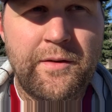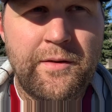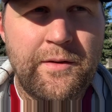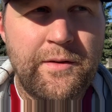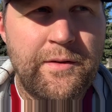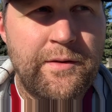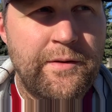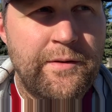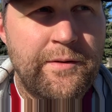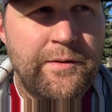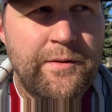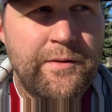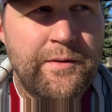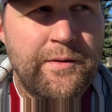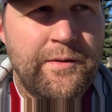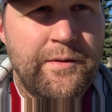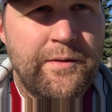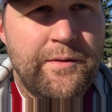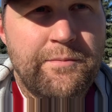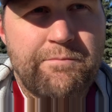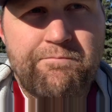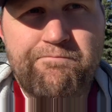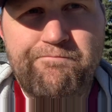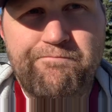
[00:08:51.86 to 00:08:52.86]

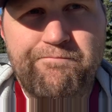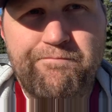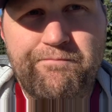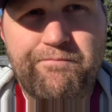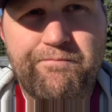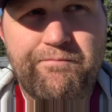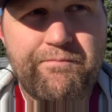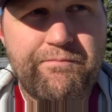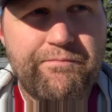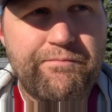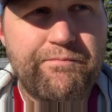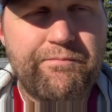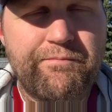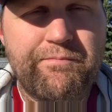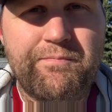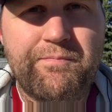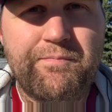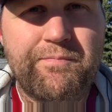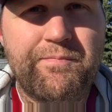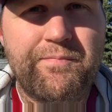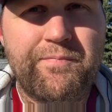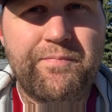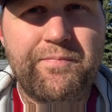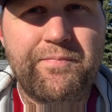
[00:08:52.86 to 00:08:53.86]

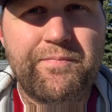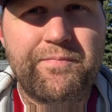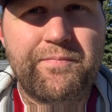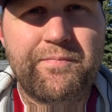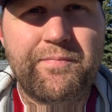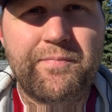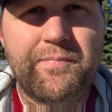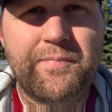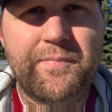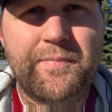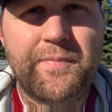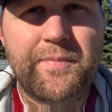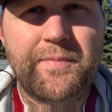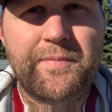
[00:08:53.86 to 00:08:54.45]
[no speech]